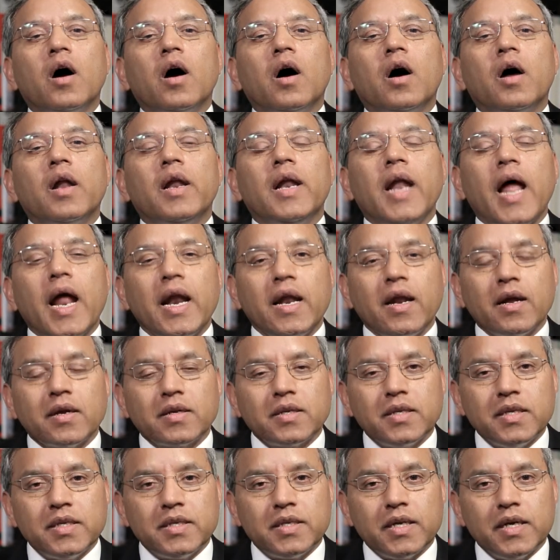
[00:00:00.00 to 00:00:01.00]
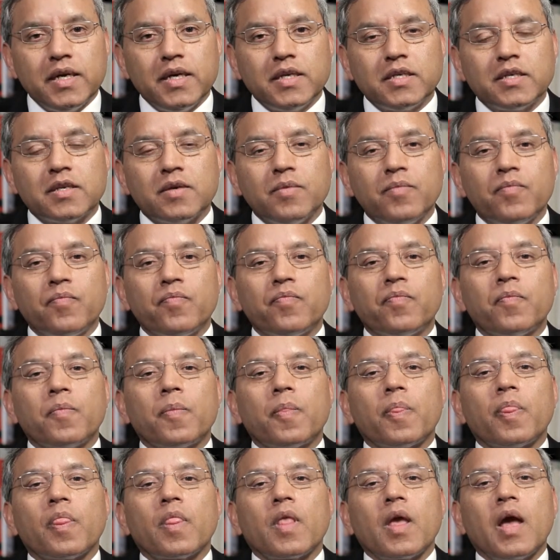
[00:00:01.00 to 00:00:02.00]
Landlocked states
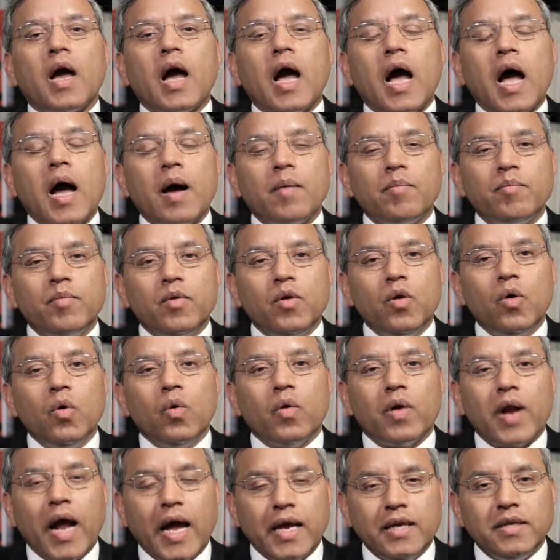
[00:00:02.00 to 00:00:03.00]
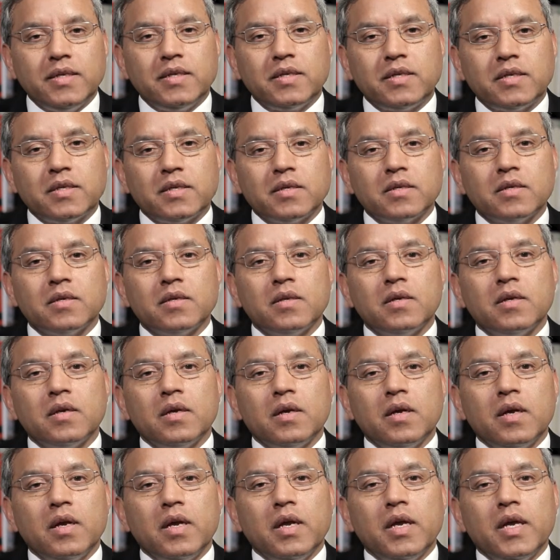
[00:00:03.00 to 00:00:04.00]
have no rights
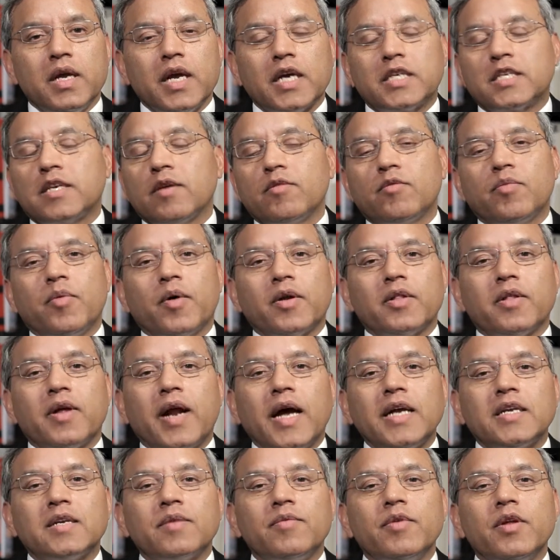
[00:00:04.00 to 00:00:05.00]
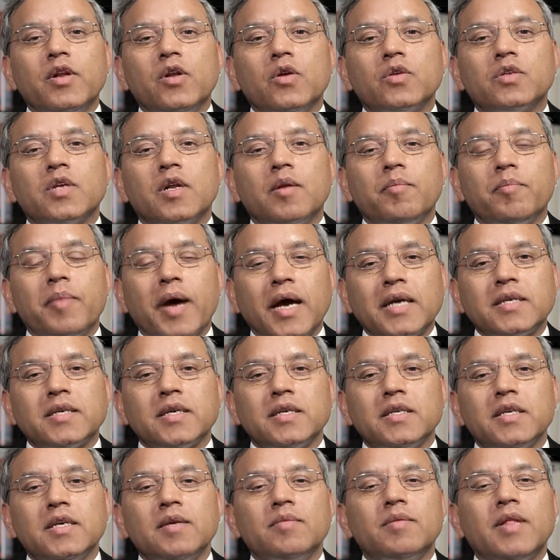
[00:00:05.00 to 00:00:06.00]
except for the right of in-ocean
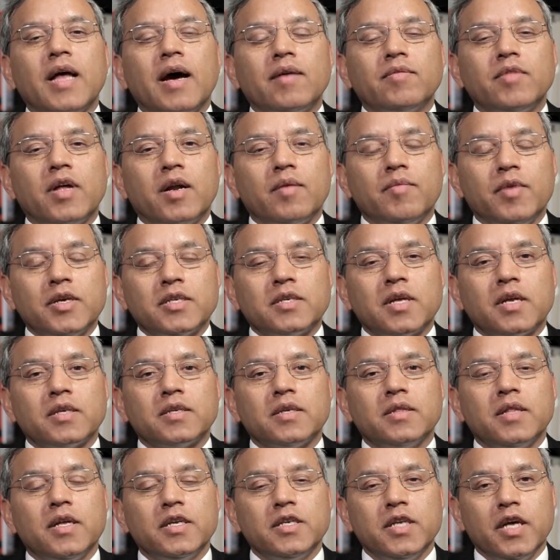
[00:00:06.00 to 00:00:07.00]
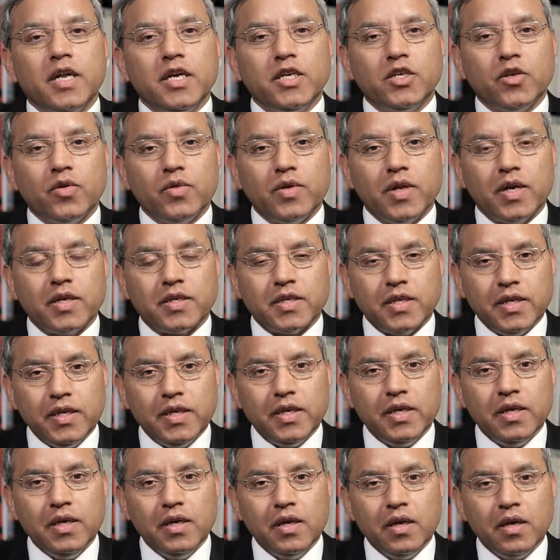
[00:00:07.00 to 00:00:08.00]
passage if they have their vessels in the territorial
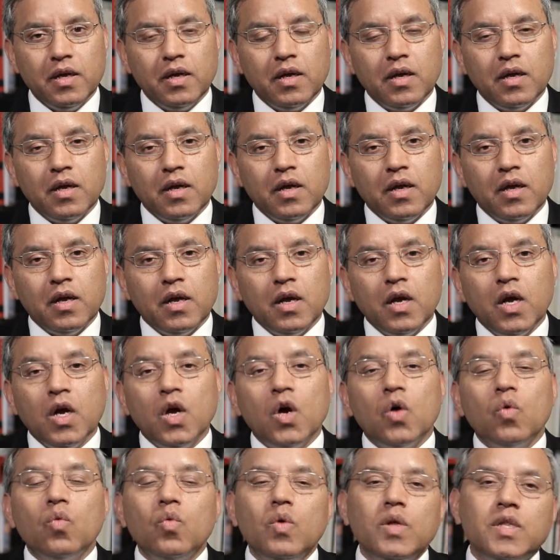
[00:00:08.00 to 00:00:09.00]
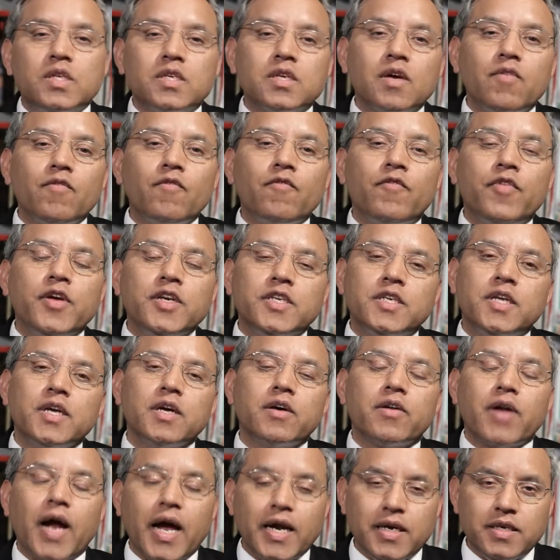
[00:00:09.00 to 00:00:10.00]
sea, with some
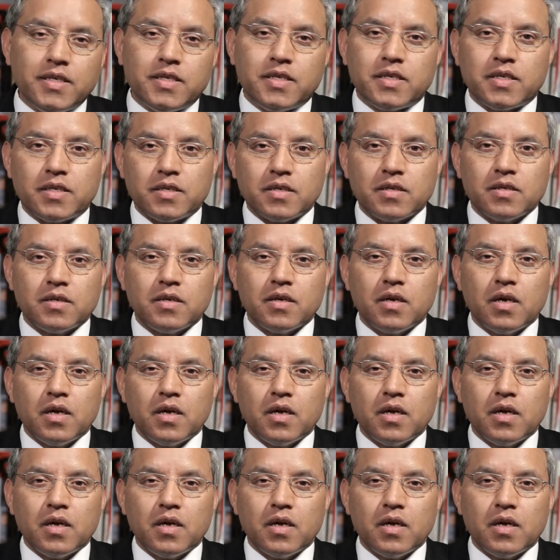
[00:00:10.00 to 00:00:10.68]
fishing rights